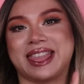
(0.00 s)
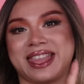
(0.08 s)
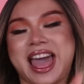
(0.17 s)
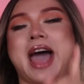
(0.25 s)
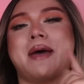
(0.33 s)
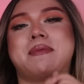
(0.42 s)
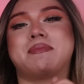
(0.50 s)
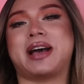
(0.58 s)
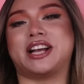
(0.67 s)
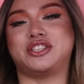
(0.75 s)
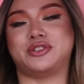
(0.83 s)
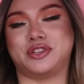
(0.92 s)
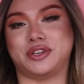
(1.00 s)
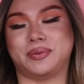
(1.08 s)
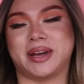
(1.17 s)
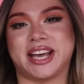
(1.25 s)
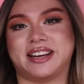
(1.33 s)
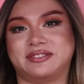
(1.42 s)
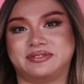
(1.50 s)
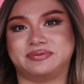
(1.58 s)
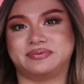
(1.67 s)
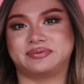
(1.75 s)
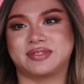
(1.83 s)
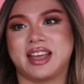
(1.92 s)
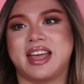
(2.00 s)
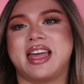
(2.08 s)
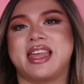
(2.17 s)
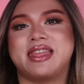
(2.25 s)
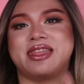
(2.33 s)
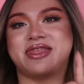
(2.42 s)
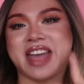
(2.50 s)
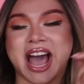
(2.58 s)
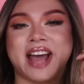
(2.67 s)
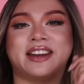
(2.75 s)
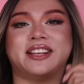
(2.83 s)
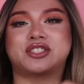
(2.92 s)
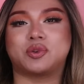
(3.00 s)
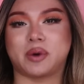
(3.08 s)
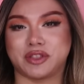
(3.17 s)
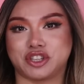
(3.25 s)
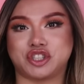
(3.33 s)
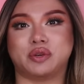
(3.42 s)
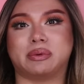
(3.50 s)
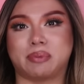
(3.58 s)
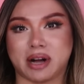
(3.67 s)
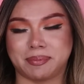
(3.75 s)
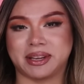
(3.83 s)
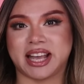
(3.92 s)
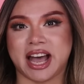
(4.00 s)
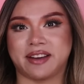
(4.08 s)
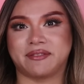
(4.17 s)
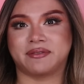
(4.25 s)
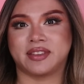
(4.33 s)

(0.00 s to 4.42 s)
That might do you in. That is the one that you would probably get